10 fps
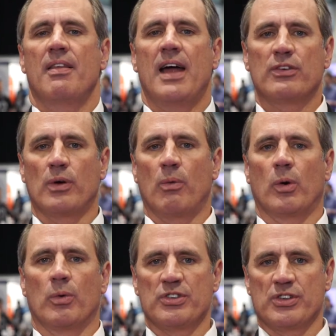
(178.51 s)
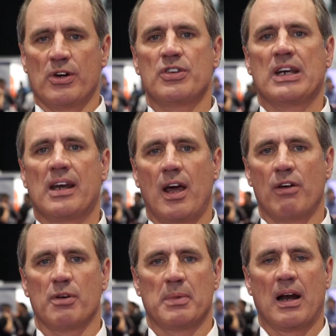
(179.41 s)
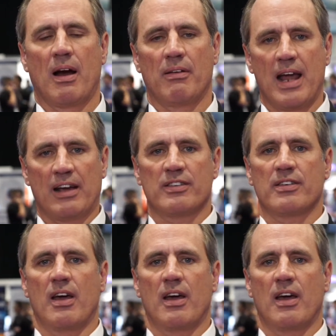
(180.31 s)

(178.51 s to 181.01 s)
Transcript: That's what we're researching at Ovum in our next